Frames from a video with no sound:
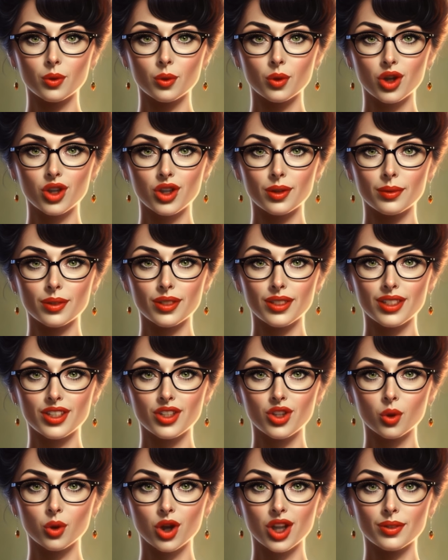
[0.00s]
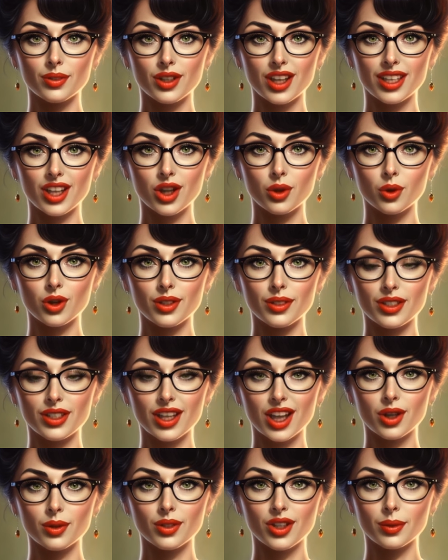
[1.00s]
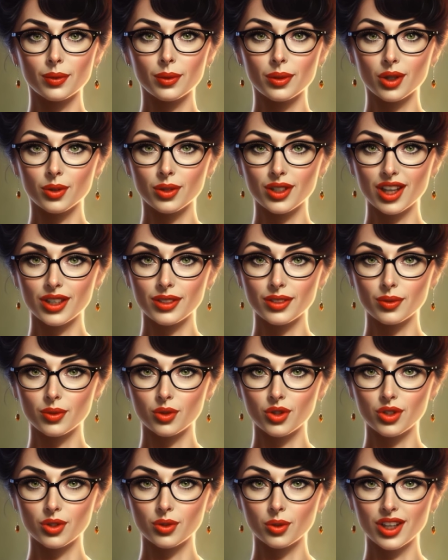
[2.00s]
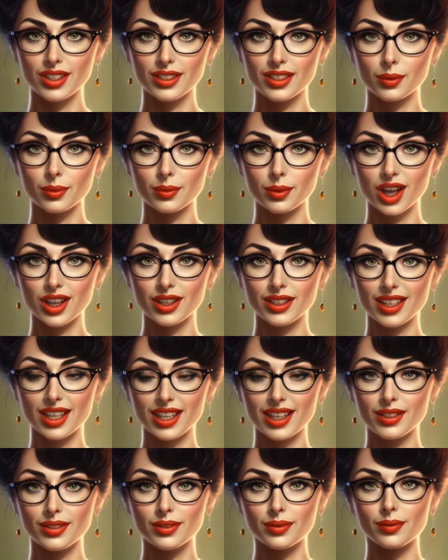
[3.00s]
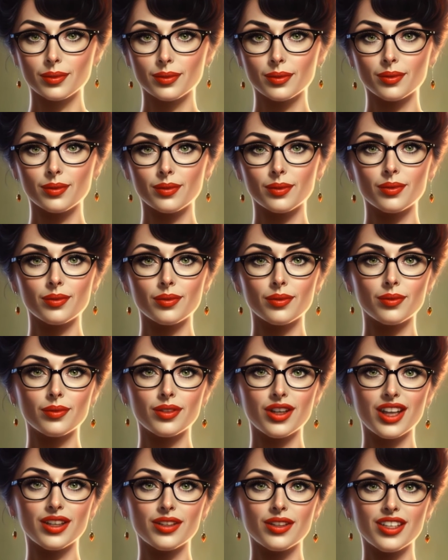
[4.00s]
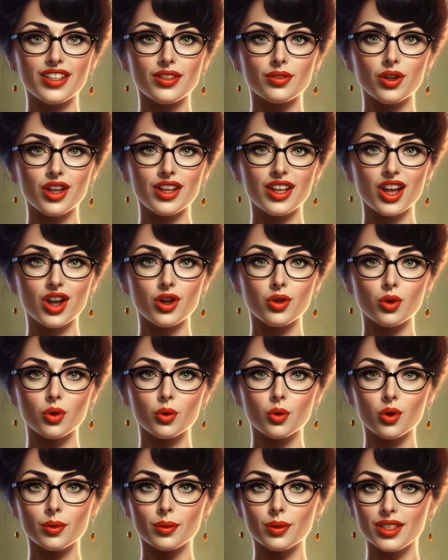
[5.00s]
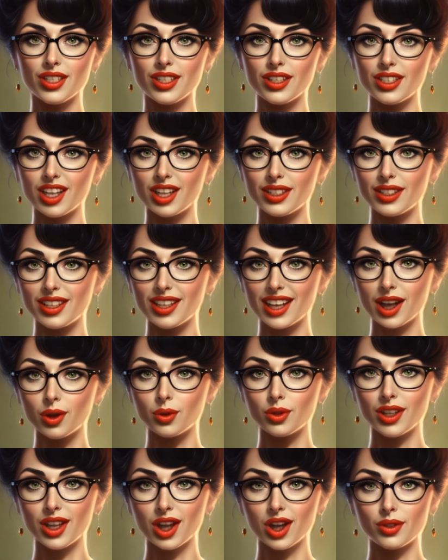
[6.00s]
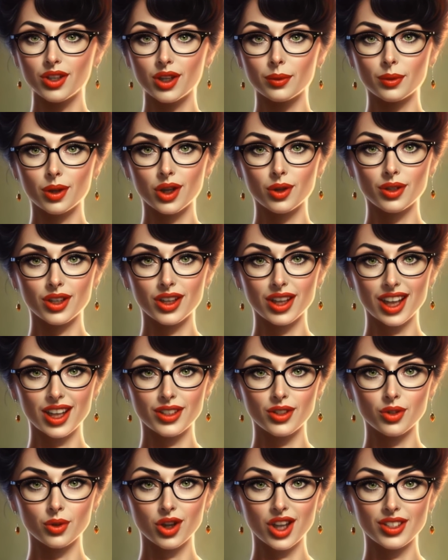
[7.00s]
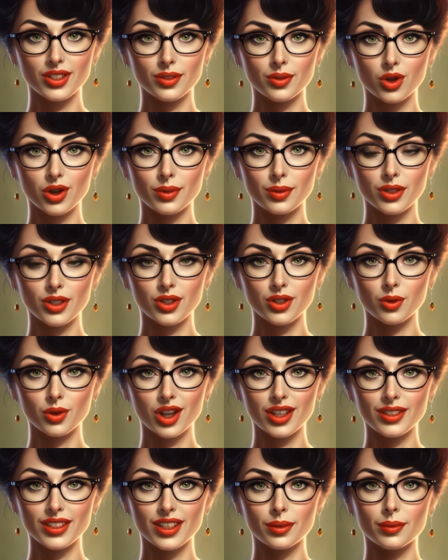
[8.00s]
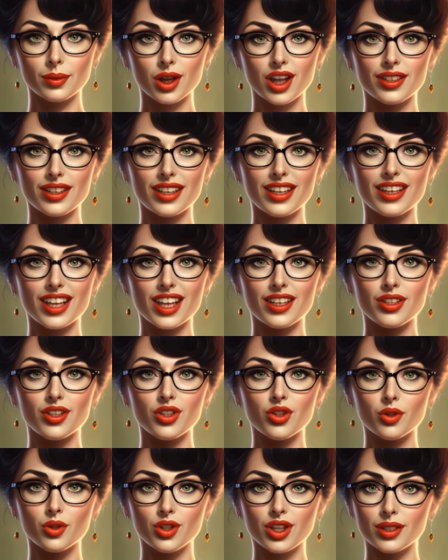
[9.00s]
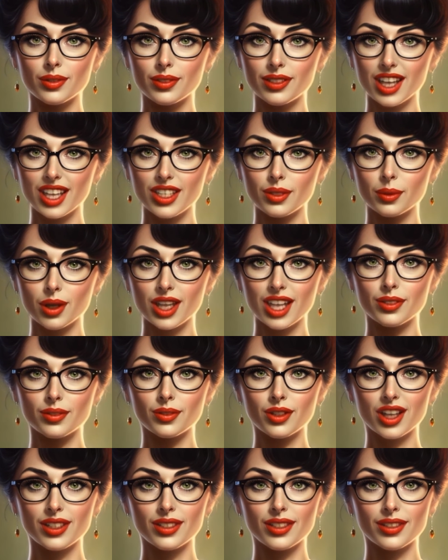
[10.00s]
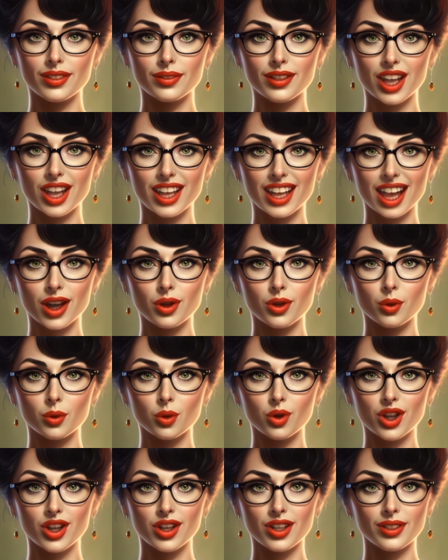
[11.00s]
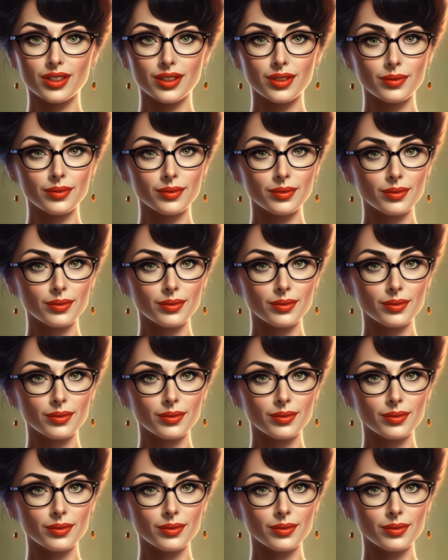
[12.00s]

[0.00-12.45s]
Welcome to this quick video on cloud computing for 3D modeling. In this video, we'll be discussing how cloud computing has transformed the 3D modeling industry, its benefits, and how it works.